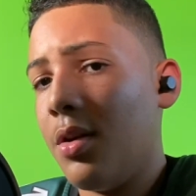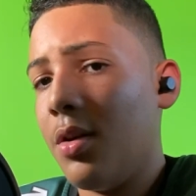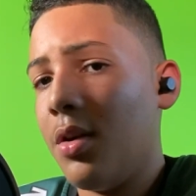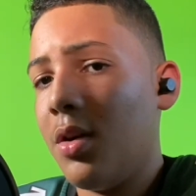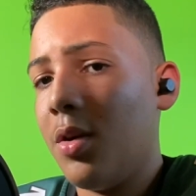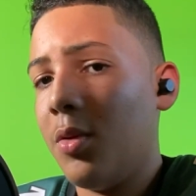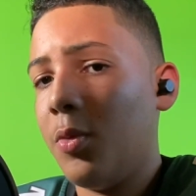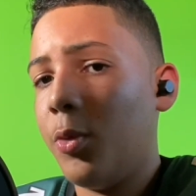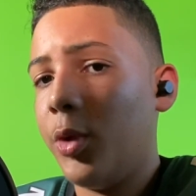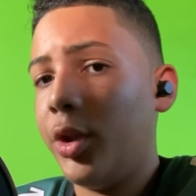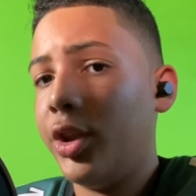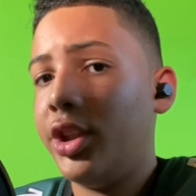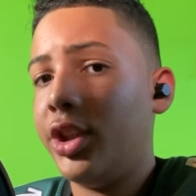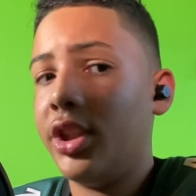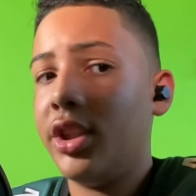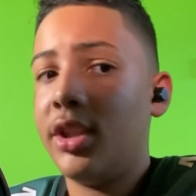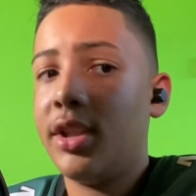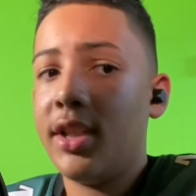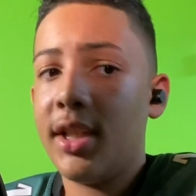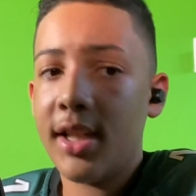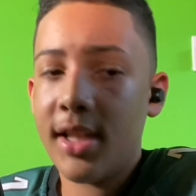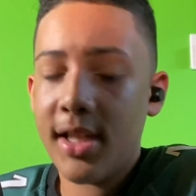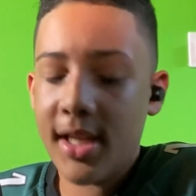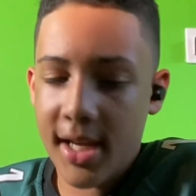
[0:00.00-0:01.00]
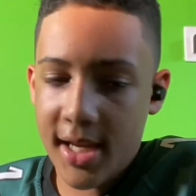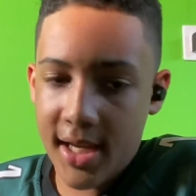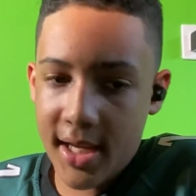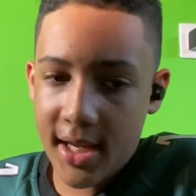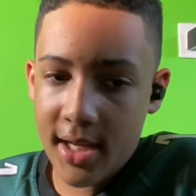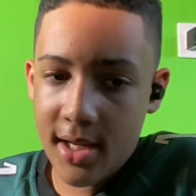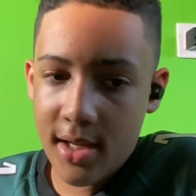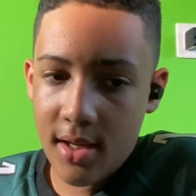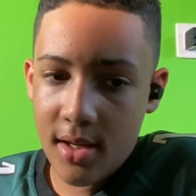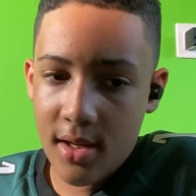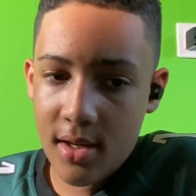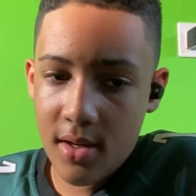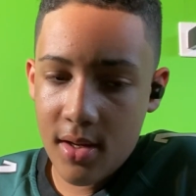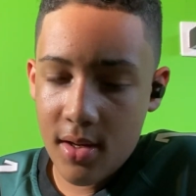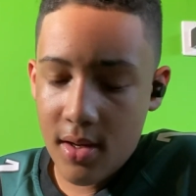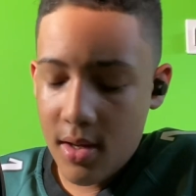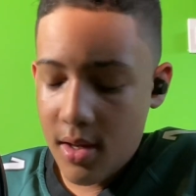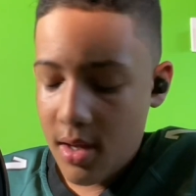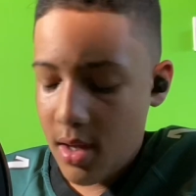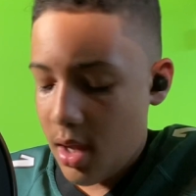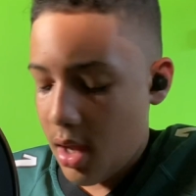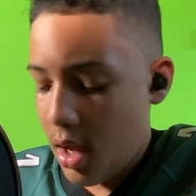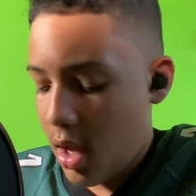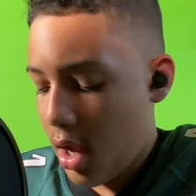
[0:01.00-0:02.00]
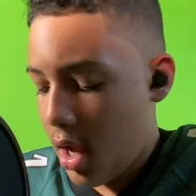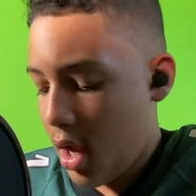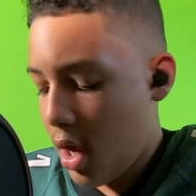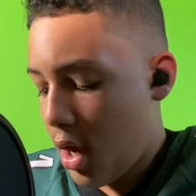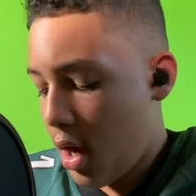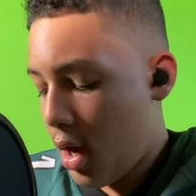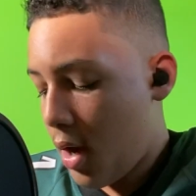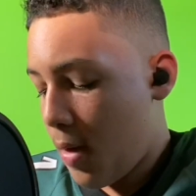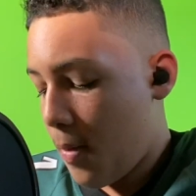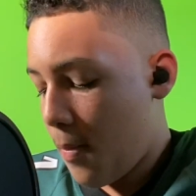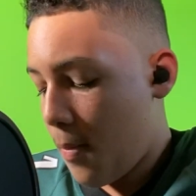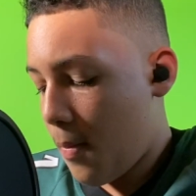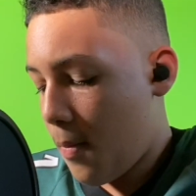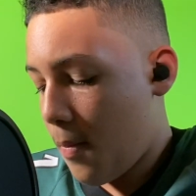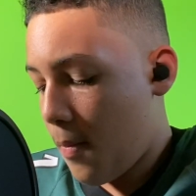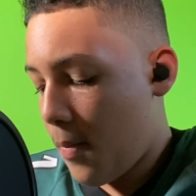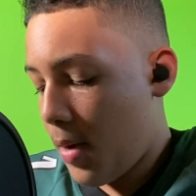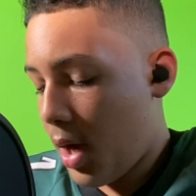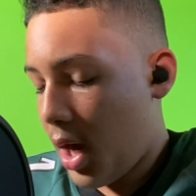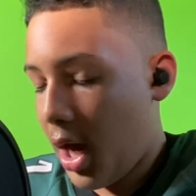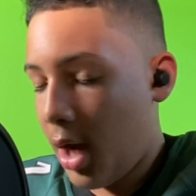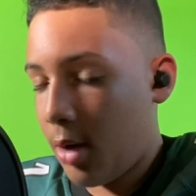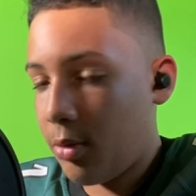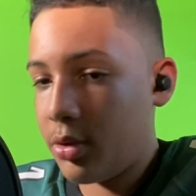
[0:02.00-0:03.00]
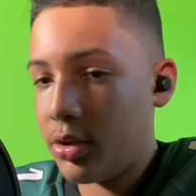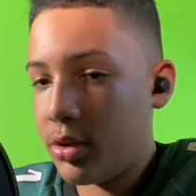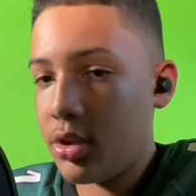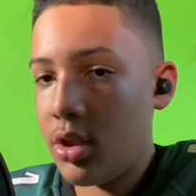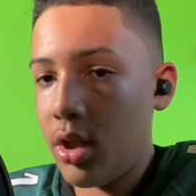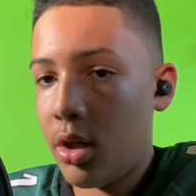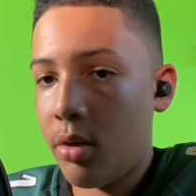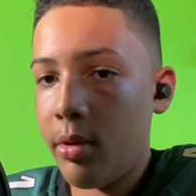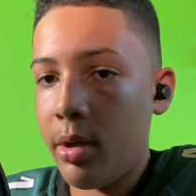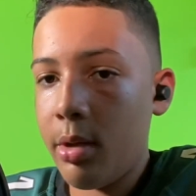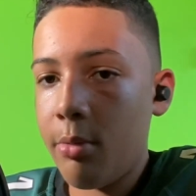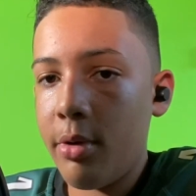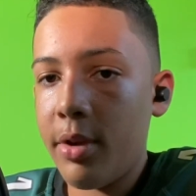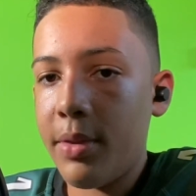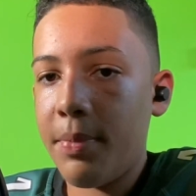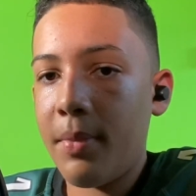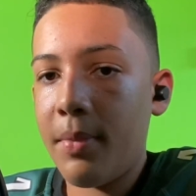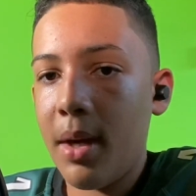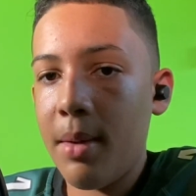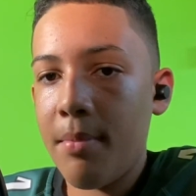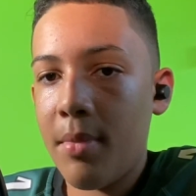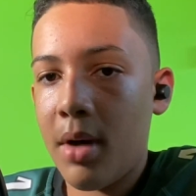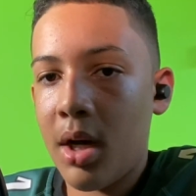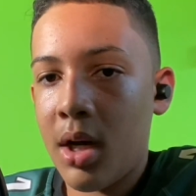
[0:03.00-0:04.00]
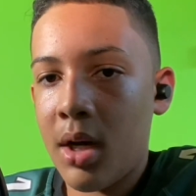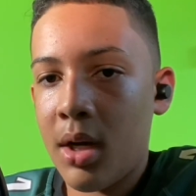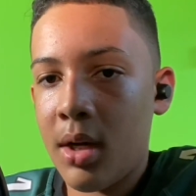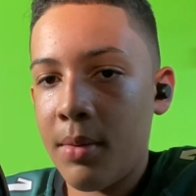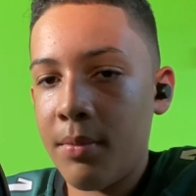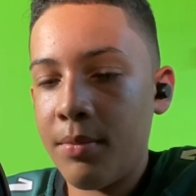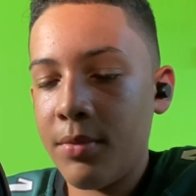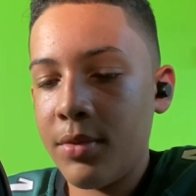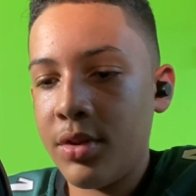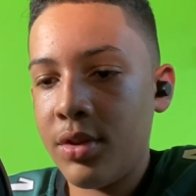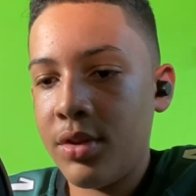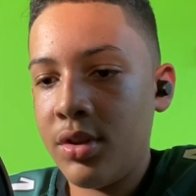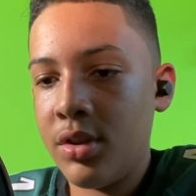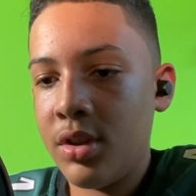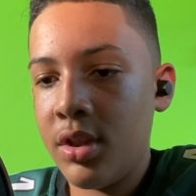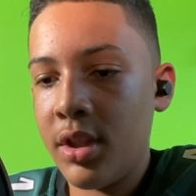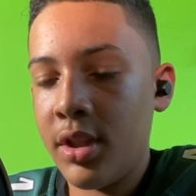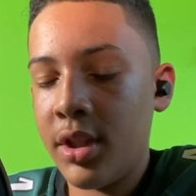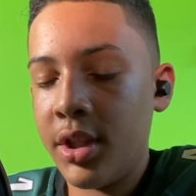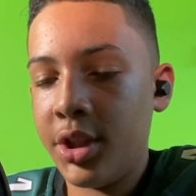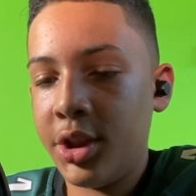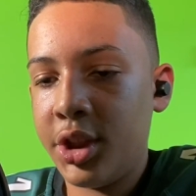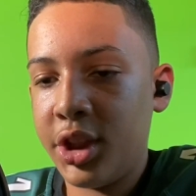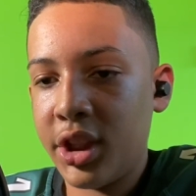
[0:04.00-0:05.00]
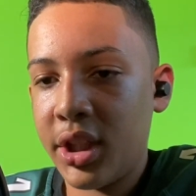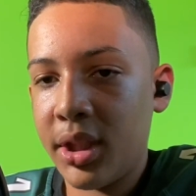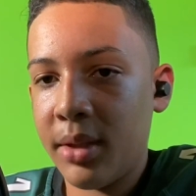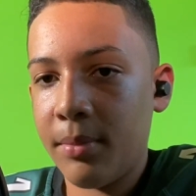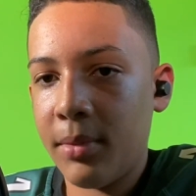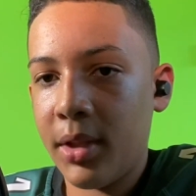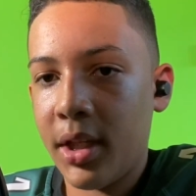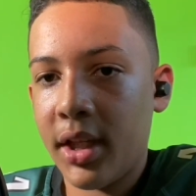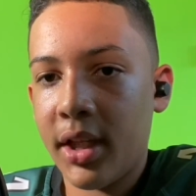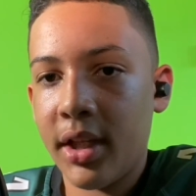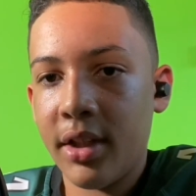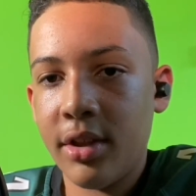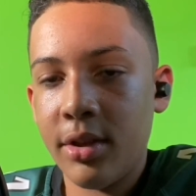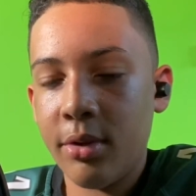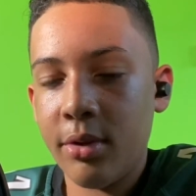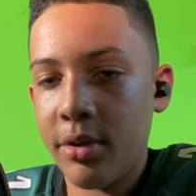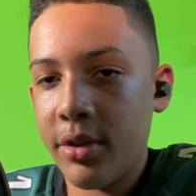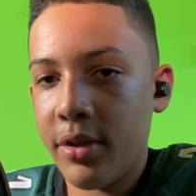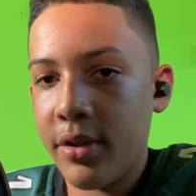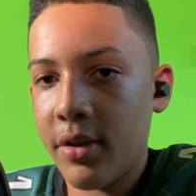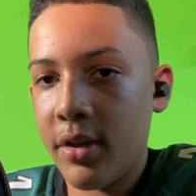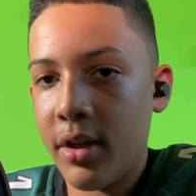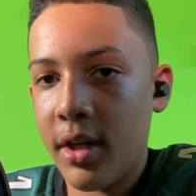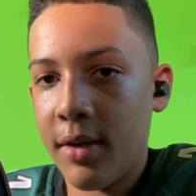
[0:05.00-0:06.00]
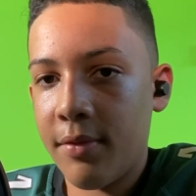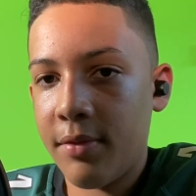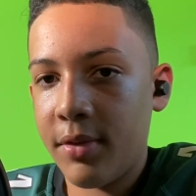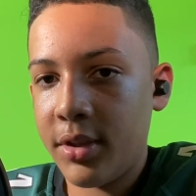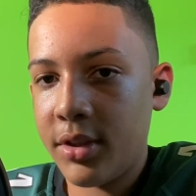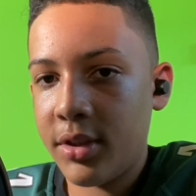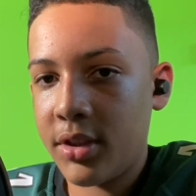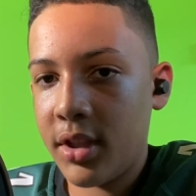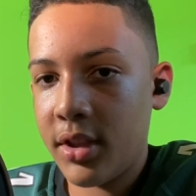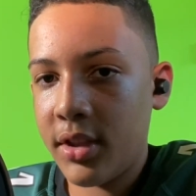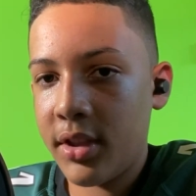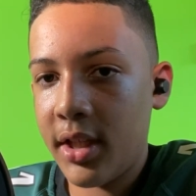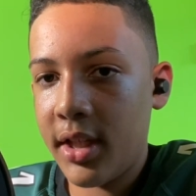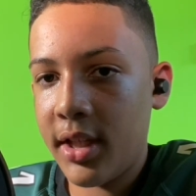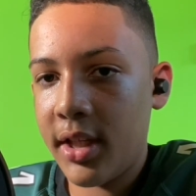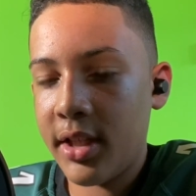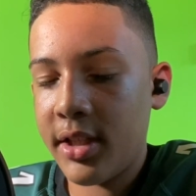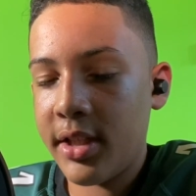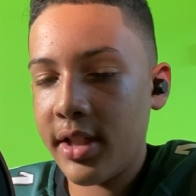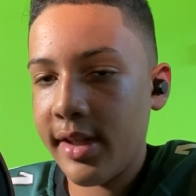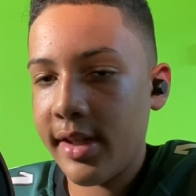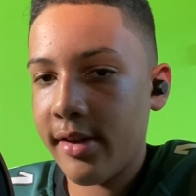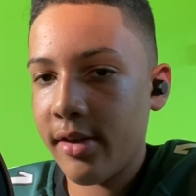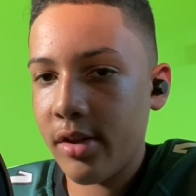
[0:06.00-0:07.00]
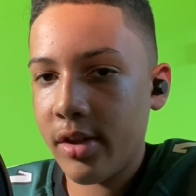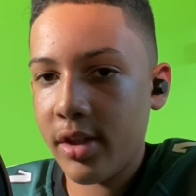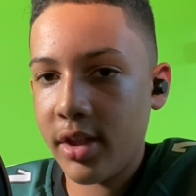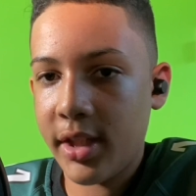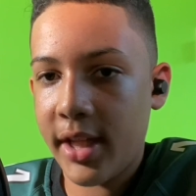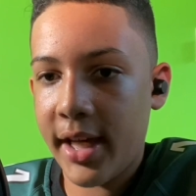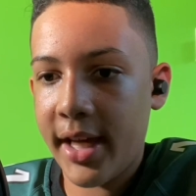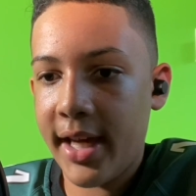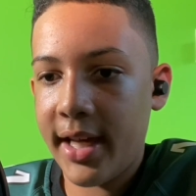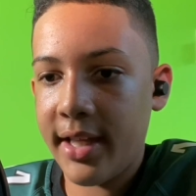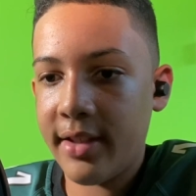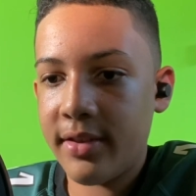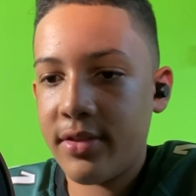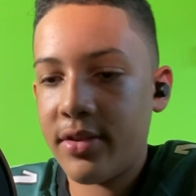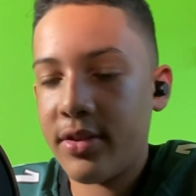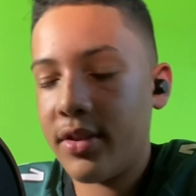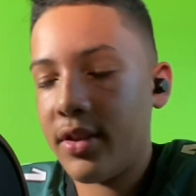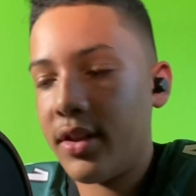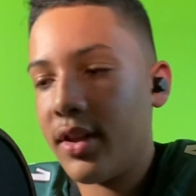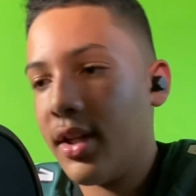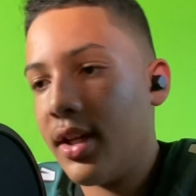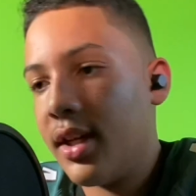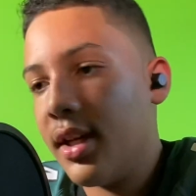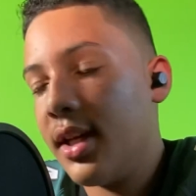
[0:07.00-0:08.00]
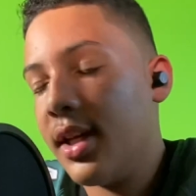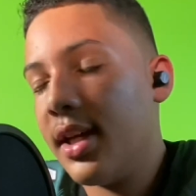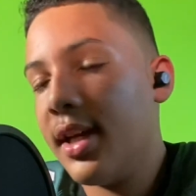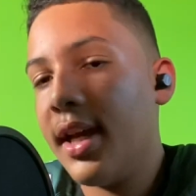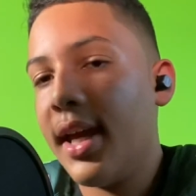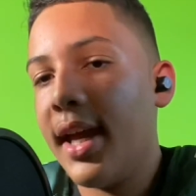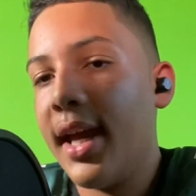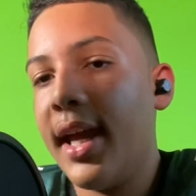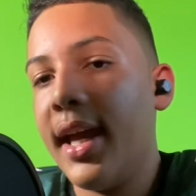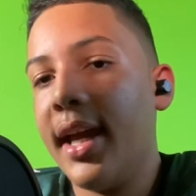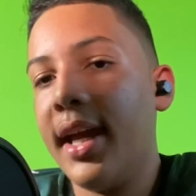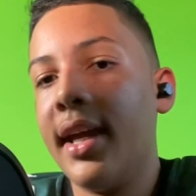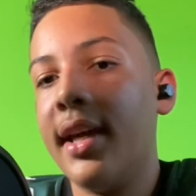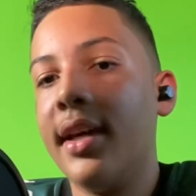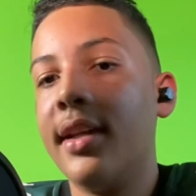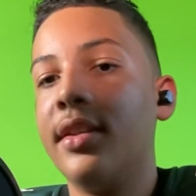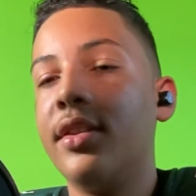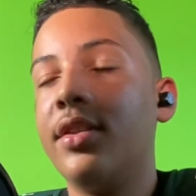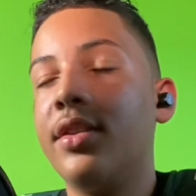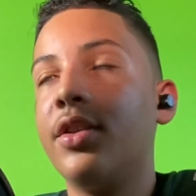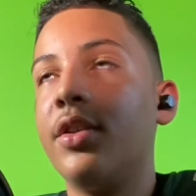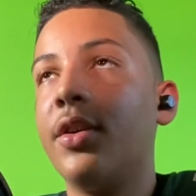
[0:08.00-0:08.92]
which is today, I was going with my mom to the gym like I do with her every Sunday to take her class. And